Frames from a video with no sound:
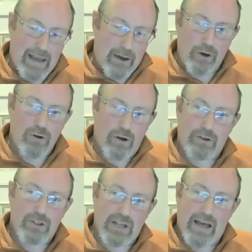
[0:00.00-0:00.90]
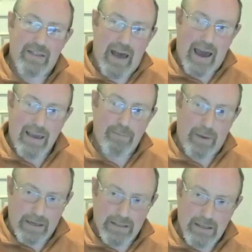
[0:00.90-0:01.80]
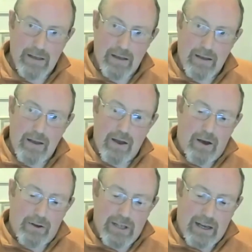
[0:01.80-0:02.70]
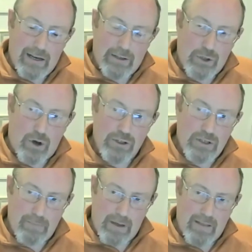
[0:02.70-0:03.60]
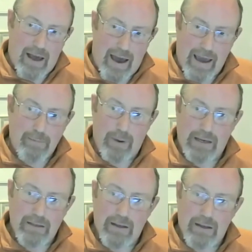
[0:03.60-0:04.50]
couldn't understand the high beat until it dawned on me the high beat